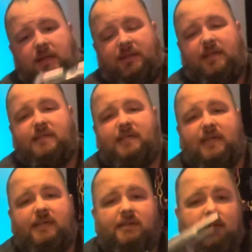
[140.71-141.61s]
This
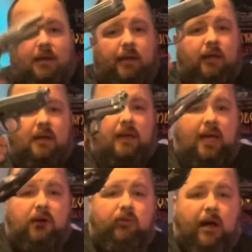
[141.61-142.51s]
is
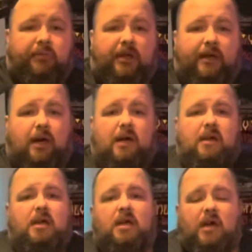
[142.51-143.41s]
a replica
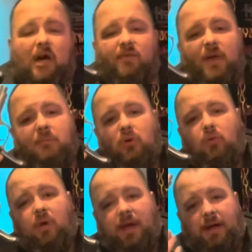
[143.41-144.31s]
of a
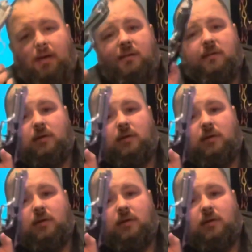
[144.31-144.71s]
Beretta